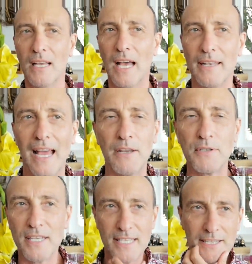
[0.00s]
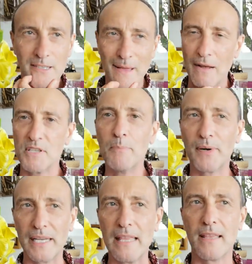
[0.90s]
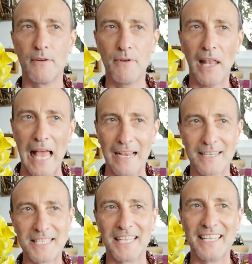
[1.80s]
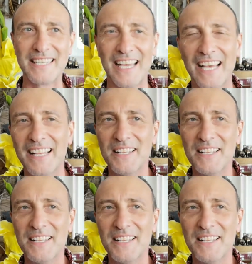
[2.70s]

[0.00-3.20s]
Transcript: And I used to teach them how to breathe and relax. And uh,